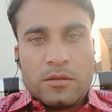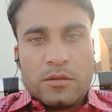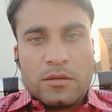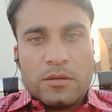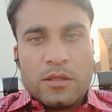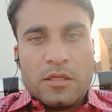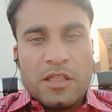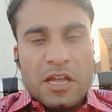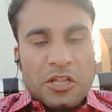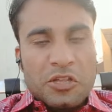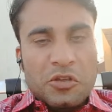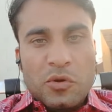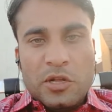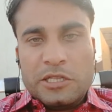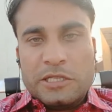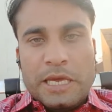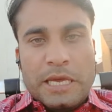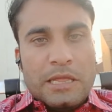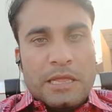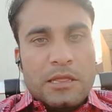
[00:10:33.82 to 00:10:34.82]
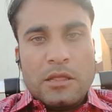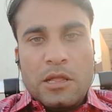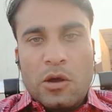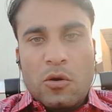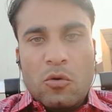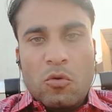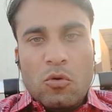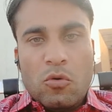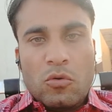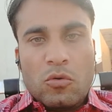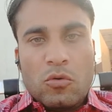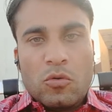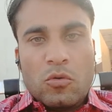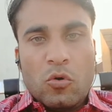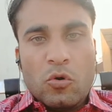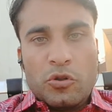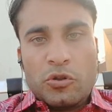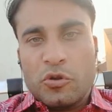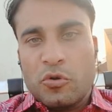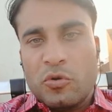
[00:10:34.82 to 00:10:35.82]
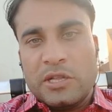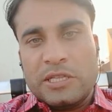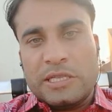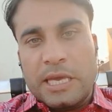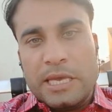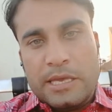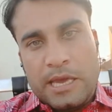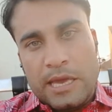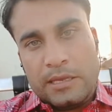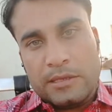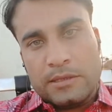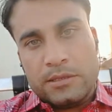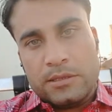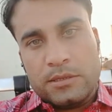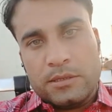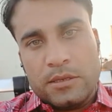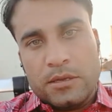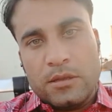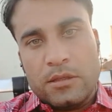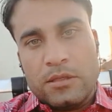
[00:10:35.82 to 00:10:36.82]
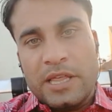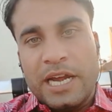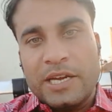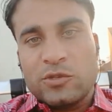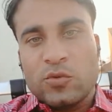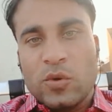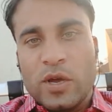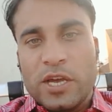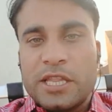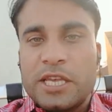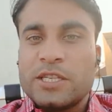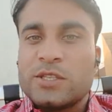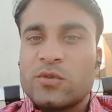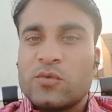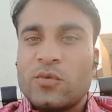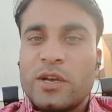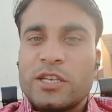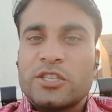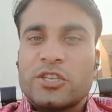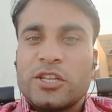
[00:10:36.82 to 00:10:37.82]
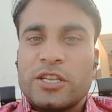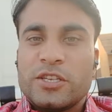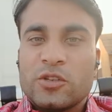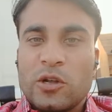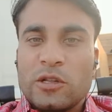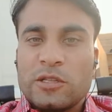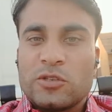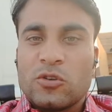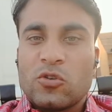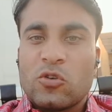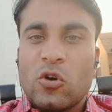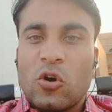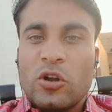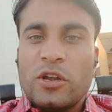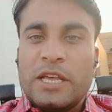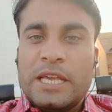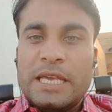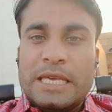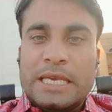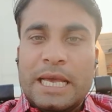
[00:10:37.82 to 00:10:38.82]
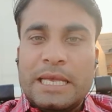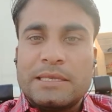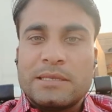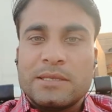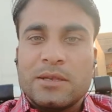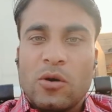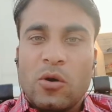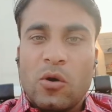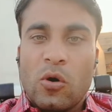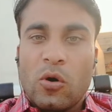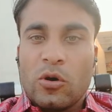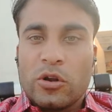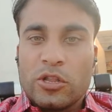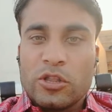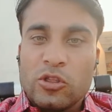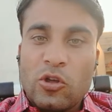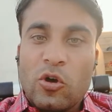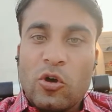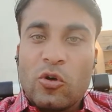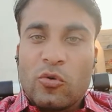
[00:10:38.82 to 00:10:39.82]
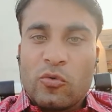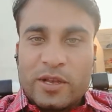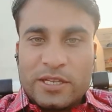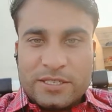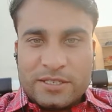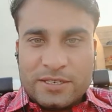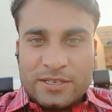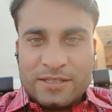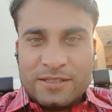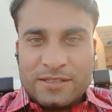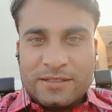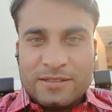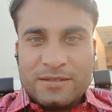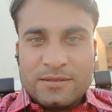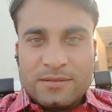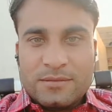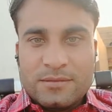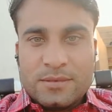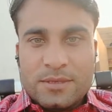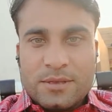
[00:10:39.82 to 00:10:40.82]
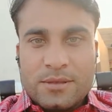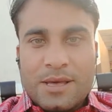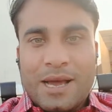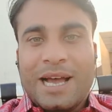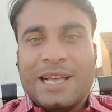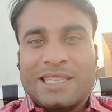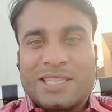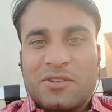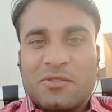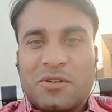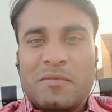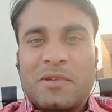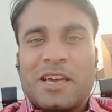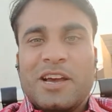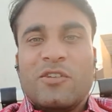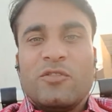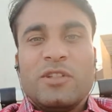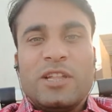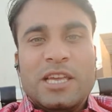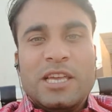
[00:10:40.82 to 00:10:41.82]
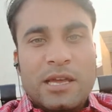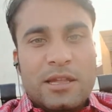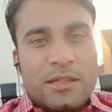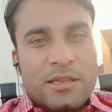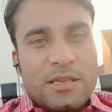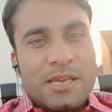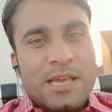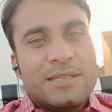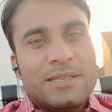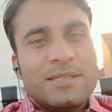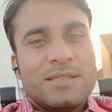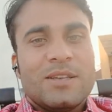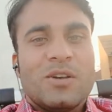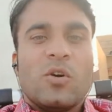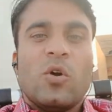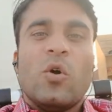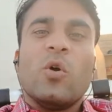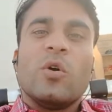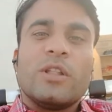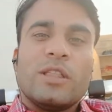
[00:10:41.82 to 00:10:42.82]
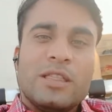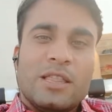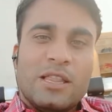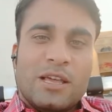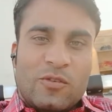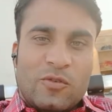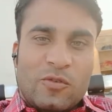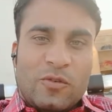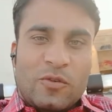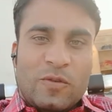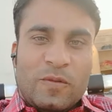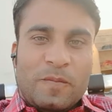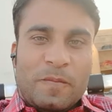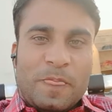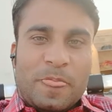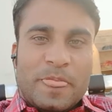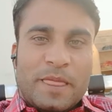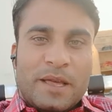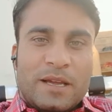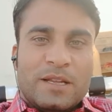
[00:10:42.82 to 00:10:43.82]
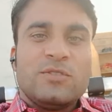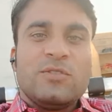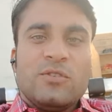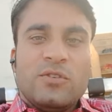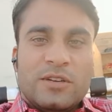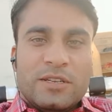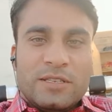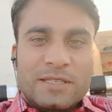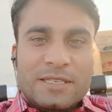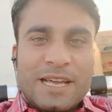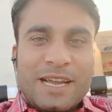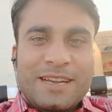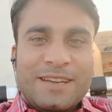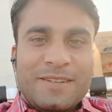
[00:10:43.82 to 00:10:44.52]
Then you will say no, or you will say yes. That's why this question is also called yes or no question. The answer will be only in yes or no. Do you understand?